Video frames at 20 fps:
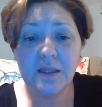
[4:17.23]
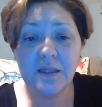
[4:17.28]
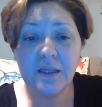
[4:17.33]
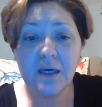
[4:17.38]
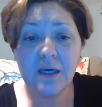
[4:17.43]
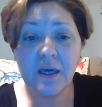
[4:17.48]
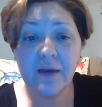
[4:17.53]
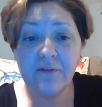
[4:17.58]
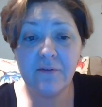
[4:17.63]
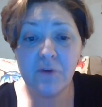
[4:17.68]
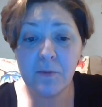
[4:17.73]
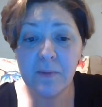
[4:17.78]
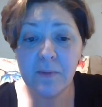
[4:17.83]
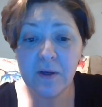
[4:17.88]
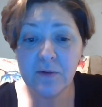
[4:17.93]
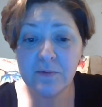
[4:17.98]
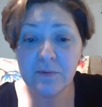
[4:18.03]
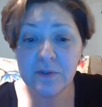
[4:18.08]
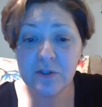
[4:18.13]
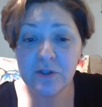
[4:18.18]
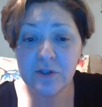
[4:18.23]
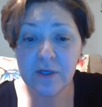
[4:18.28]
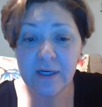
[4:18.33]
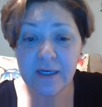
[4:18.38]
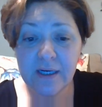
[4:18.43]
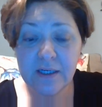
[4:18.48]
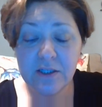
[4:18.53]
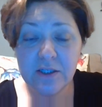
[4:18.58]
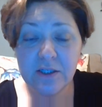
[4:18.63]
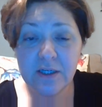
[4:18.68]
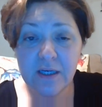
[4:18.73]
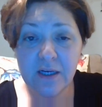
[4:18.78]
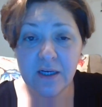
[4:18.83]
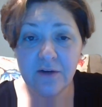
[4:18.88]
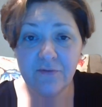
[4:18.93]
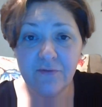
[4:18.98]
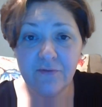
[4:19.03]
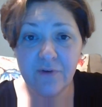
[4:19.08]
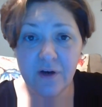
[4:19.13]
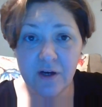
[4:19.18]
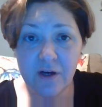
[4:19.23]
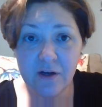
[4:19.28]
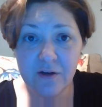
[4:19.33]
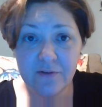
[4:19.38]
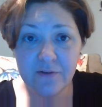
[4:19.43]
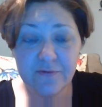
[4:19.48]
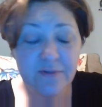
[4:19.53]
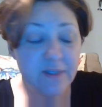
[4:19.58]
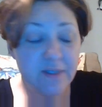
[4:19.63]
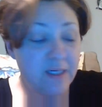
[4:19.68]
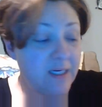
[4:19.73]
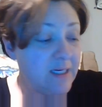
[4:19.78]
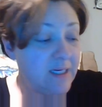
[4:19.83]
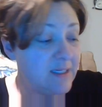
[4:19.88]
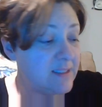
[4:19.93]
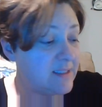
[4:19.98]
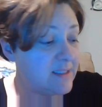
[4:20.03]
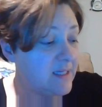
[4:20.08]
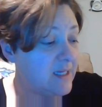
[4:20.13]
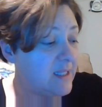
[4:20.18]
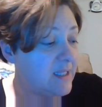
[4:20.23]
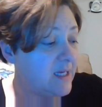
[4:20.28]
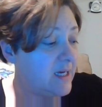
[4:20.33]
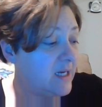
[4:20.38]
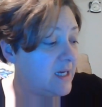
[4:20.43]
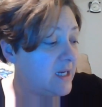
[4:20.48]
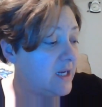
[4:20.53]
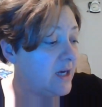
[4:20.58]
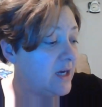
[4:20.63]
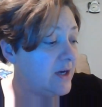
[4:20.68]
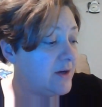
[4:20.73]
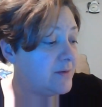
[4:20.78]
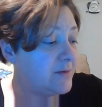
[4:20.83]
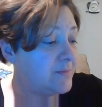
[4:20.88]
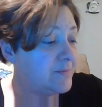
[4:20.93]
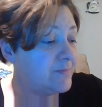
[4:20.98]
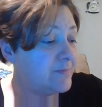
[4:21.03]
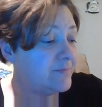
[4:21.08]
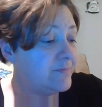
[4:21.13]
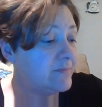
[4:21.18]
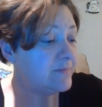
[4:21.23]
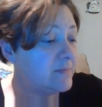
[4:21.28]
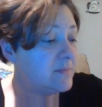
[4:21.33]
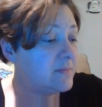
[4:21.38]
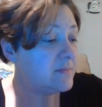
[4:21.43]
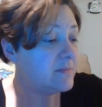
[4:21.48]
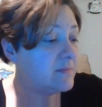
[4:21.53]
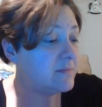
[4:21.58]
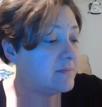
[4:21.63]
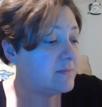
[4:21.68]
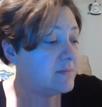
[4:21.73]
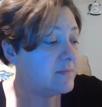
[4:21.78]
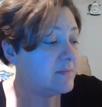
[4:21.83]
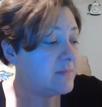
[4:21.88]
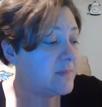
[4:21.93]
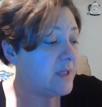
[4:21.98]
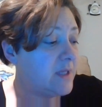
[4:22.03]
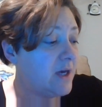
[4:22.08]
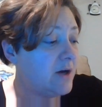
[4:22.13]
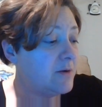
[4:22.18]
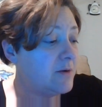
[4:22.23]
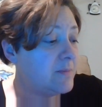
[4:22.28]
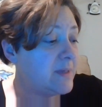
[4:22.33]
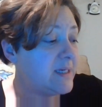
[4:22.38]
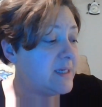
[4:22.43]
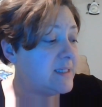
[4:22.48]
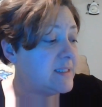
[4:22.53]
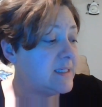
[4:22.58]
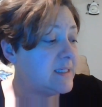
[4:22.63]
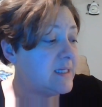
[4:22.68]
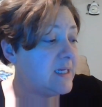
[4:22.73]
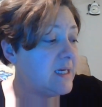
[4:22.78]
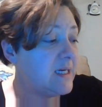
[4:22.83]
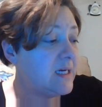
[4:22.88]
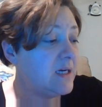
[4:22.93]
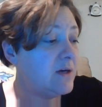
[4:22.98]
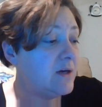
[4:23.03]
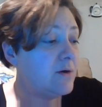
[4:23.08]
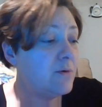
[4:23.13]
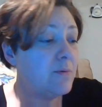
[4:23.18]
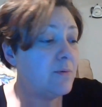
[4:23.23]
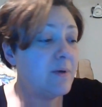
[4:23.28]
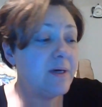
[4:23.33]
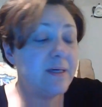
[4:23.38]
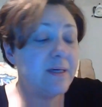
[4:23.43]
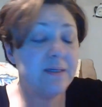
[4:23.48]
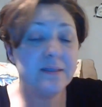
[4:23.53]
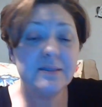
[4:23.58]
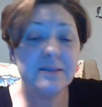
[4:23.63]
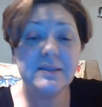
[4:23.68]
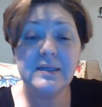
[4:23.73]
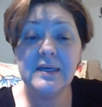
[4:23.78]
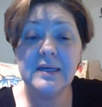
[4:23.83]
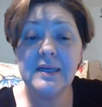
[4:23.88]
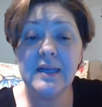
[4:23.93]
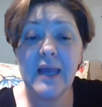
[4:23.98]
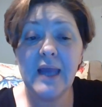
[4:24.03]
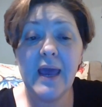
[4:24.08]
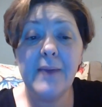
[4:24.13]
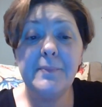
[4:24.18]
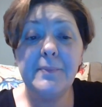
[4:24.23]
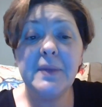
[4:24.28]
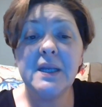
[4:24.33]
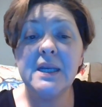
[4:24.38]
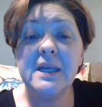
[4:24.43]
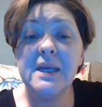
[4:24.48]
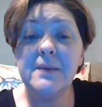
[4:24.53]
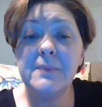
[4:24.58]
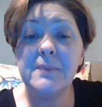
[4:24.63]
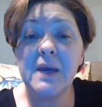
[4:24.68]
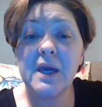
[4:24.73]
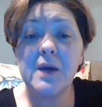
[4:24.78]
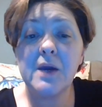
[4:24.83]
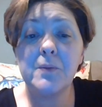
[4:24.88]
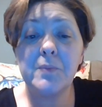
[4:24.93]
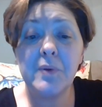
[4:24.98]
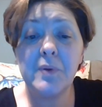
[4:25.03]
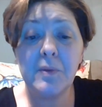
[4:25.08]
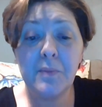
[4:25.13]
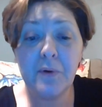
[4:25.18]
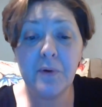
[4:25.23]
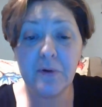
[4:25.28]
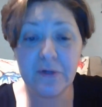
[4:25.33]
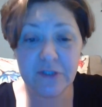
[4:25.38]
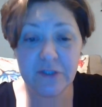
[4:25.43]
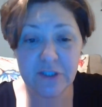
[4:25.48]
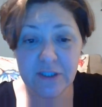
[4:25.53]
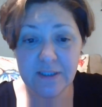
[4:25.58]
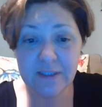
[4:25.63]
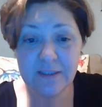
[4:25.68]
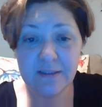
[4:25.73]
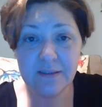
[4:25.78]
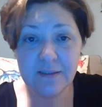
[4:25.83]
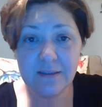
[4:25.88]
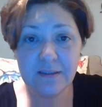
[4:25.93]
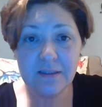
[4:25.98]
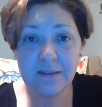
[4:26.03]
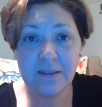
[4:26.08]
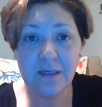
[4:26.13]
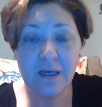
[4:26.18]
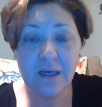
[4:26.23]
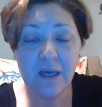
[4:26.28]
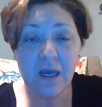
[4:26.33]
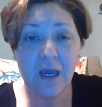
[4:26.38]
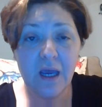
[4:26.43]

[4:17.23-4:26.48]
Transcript: The government was trying to get involved. He said that the obesity was in epidemic proportions.